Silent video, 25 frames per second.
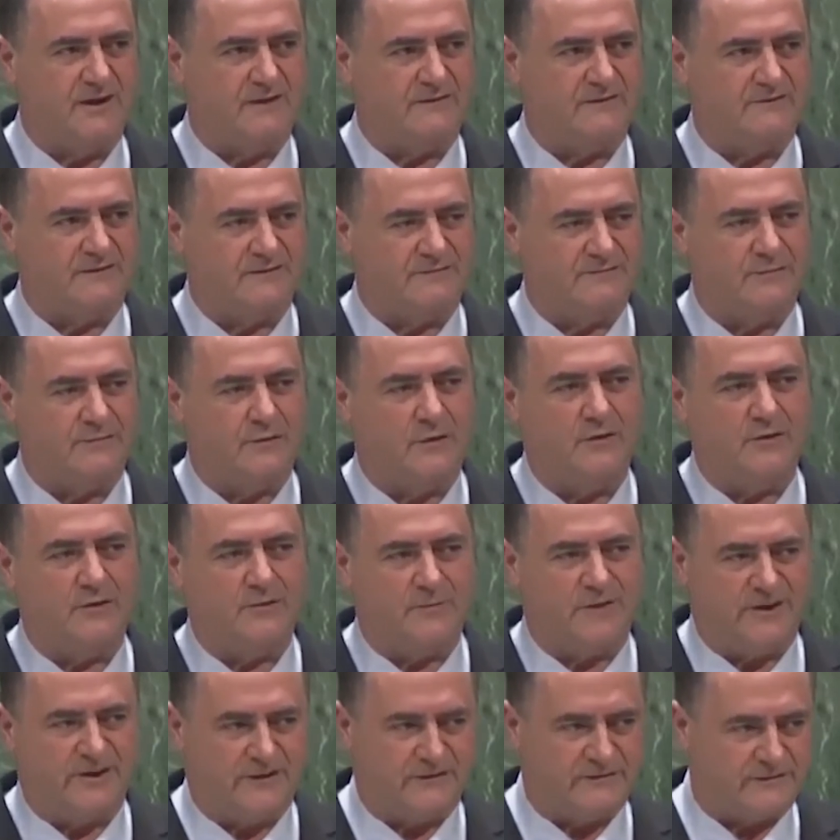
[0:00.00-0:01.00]
And he went on
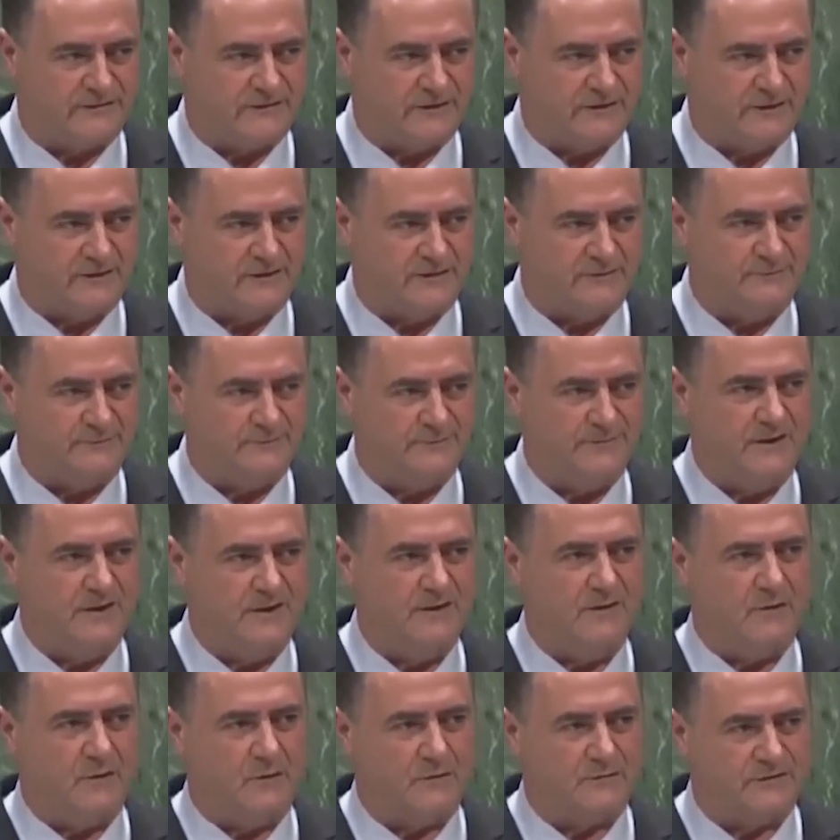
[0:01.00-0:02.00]
to say, we expect
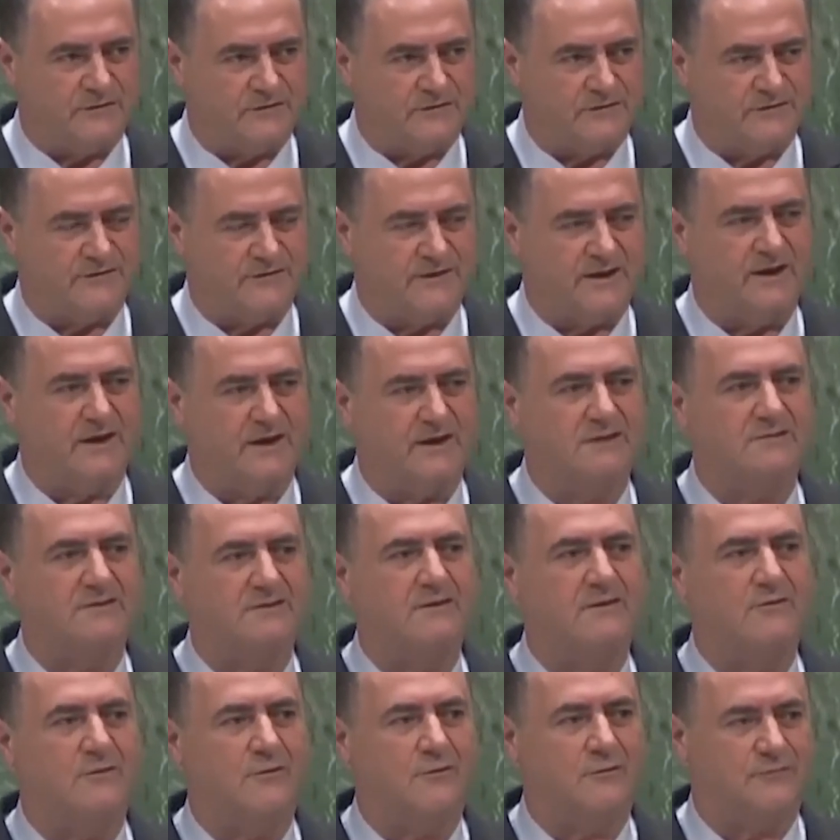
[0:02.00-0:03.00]
the Belgian government to come
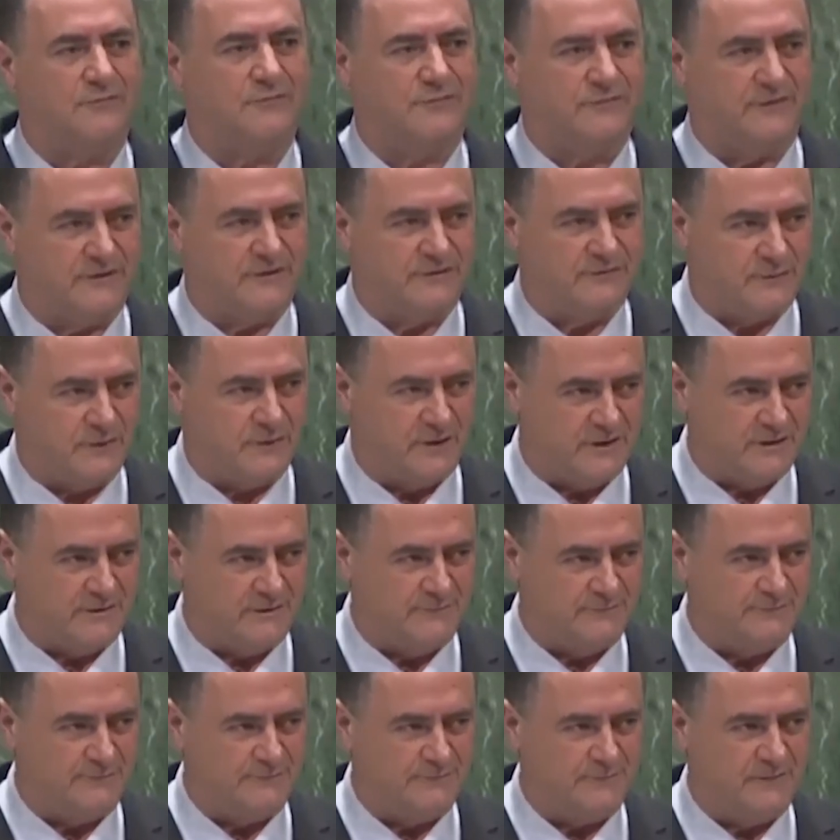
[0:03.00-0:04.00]
out clearly and
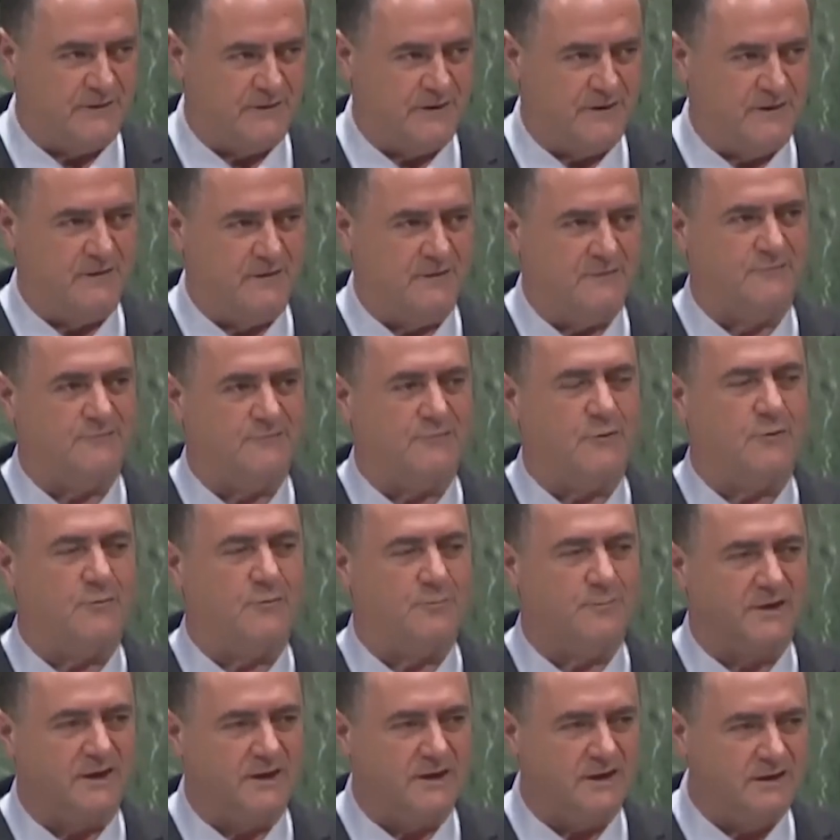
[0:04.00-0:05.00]
concisely against the inclusion
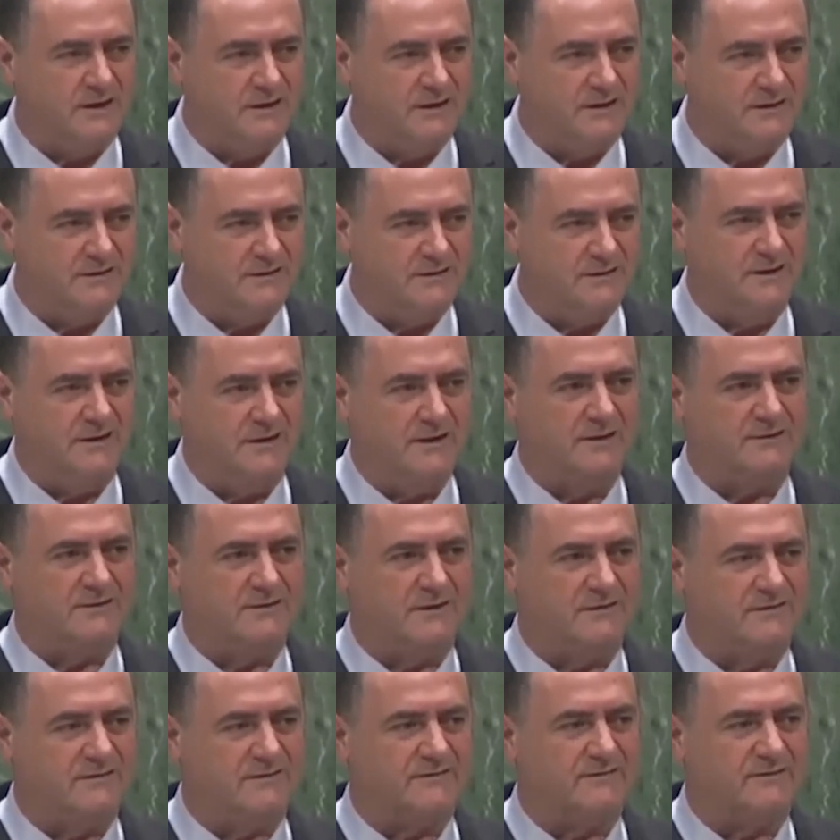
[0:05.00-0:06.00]
of anti-Semitic
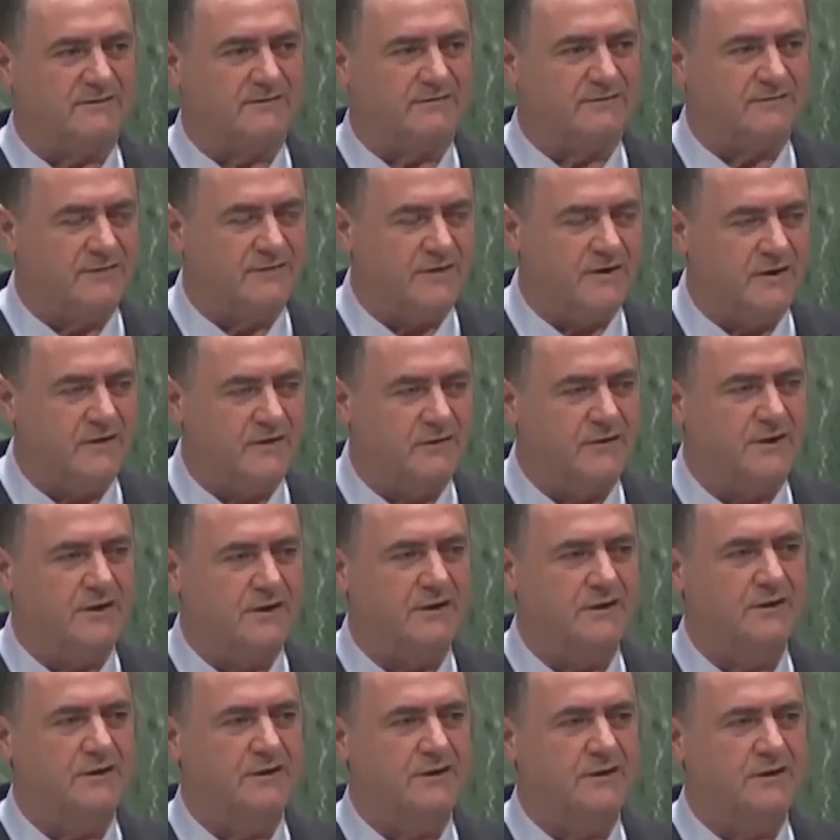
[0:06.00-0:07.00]
displays in the
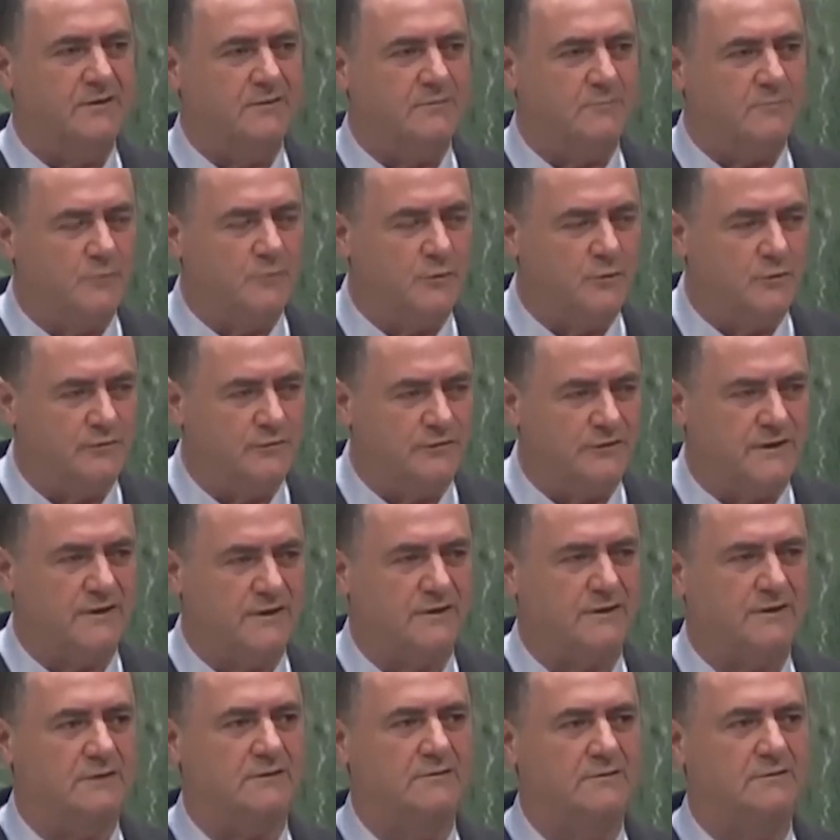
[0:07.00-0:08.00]
carnival. The scourge of
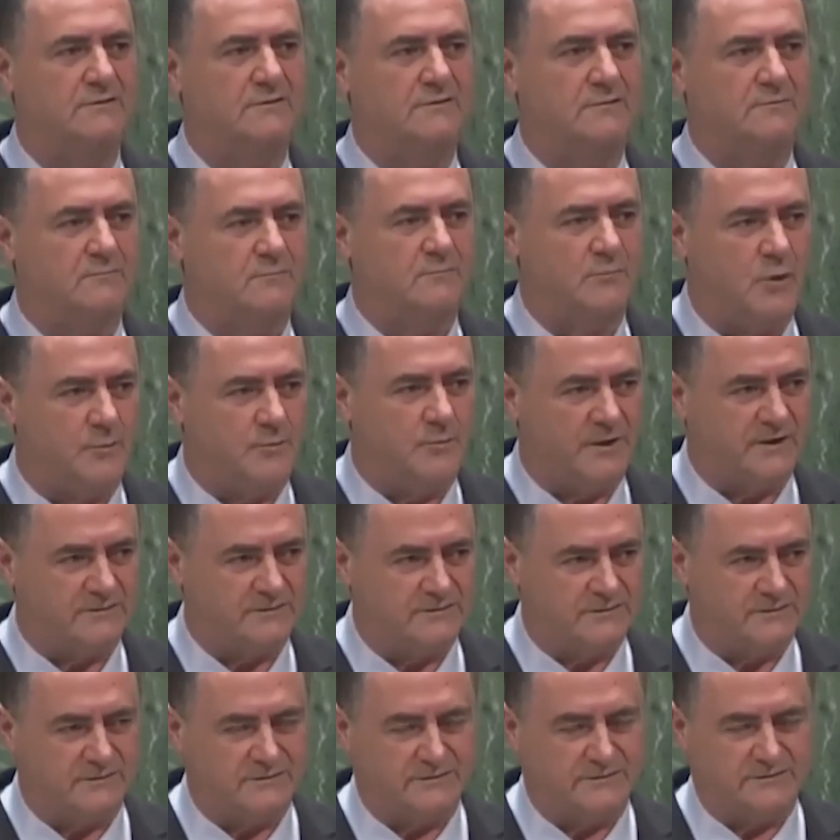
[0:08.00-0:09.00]
anti-Semitism threatens
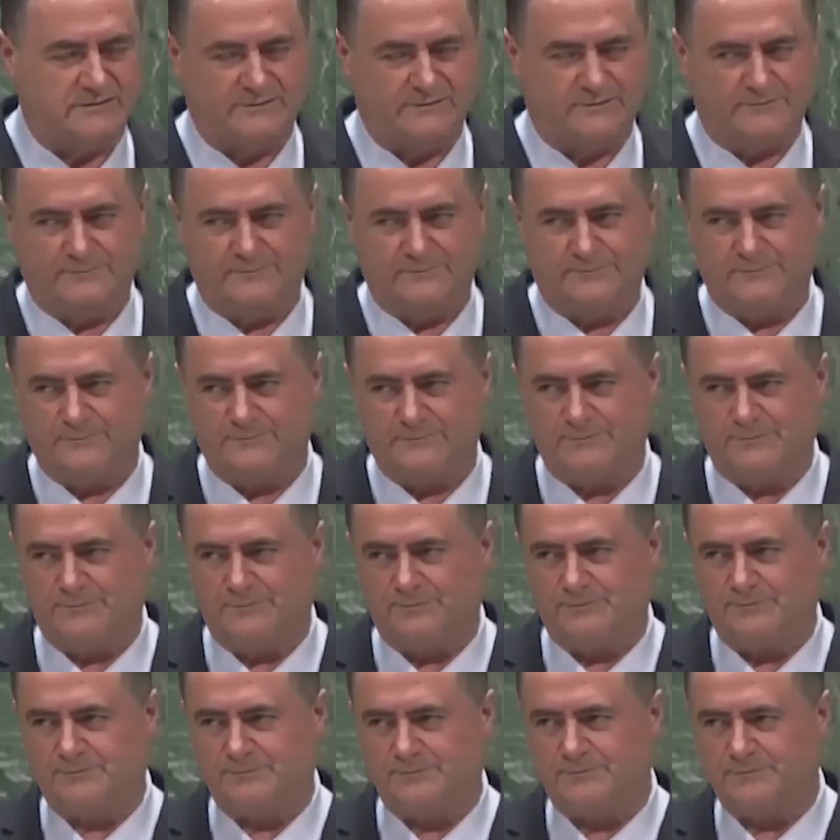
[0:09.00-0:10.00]
not only Jewish people,
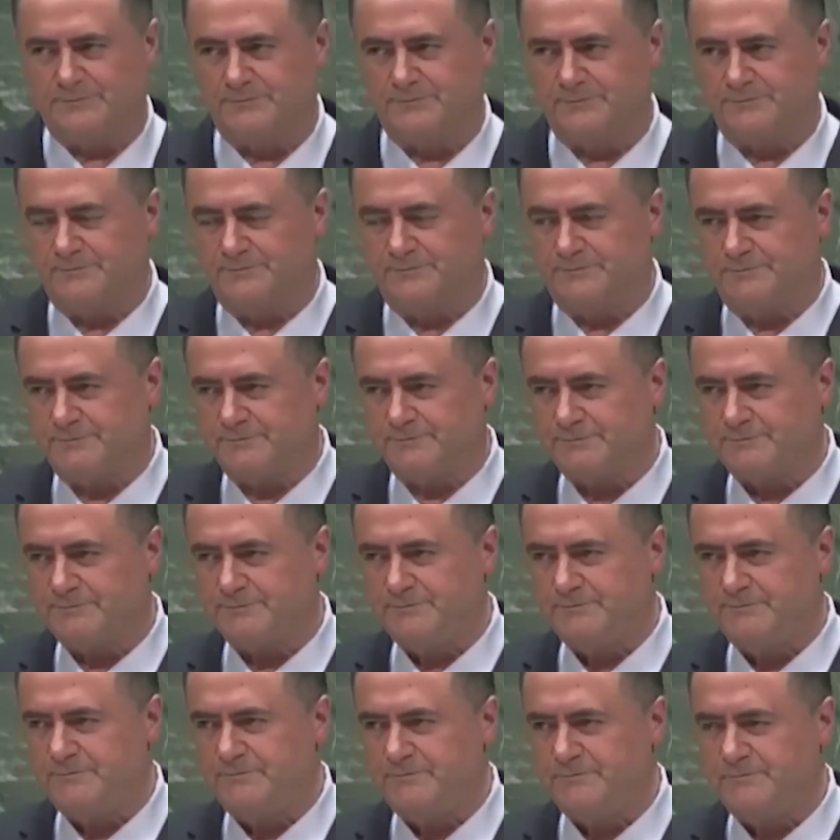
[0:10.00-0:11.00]
but every society
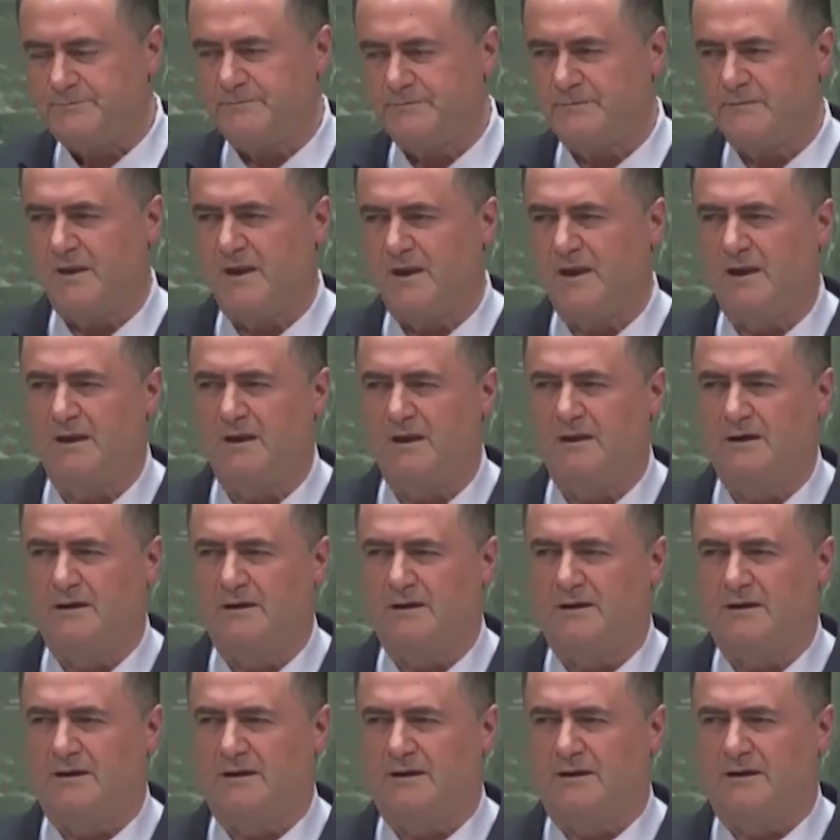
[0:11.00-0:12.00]
and country in which it
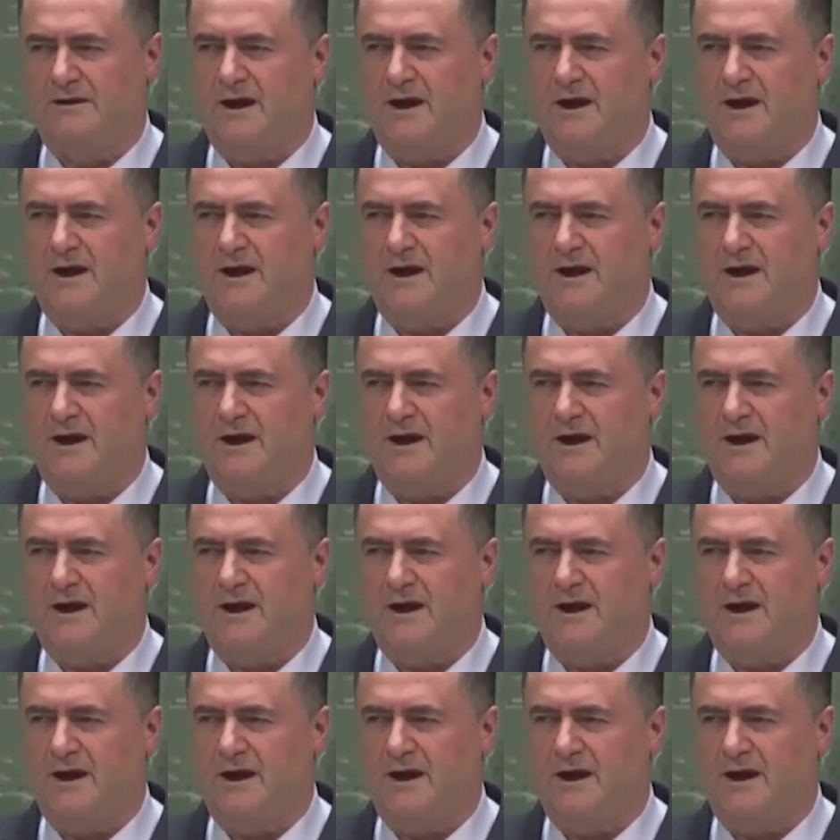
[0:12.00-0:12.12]
exists.